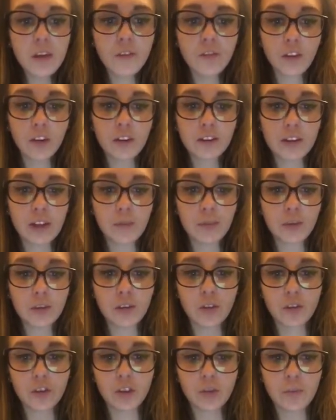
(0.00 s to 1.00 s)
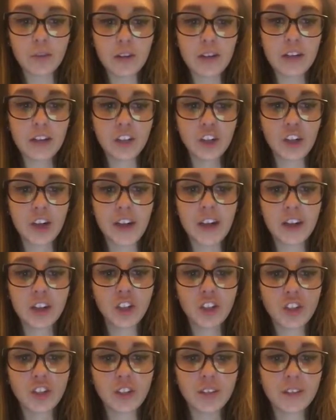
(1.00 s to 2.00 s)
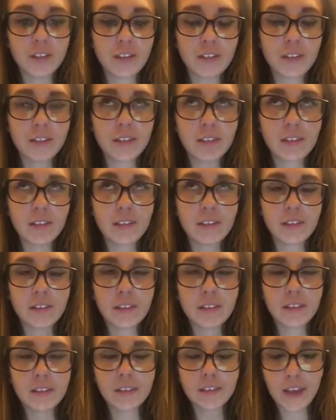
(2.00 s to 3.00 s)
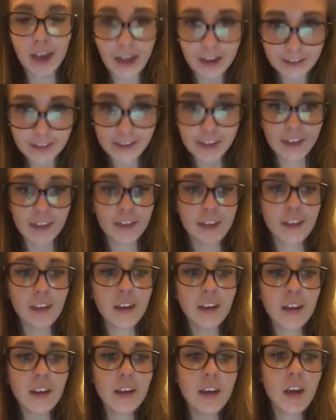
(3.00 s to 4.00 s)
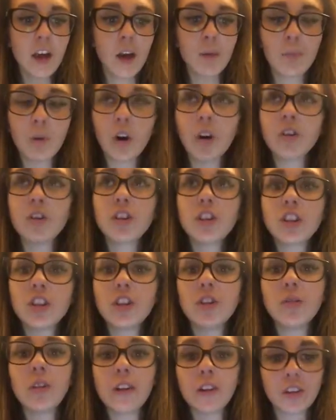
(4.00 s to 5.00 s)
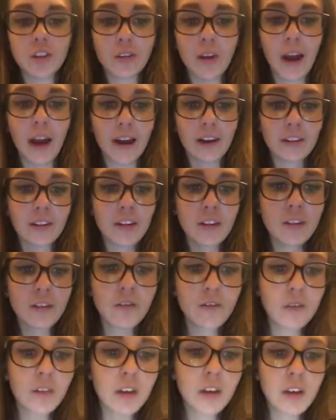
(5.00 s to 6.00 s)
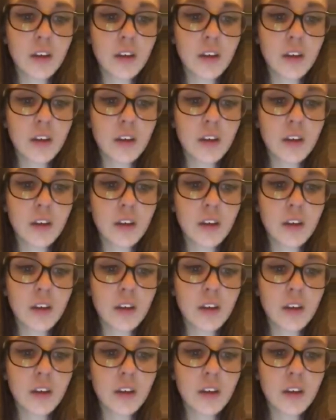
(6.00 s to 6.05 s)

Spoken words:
For example, social media changed static approach to interactive,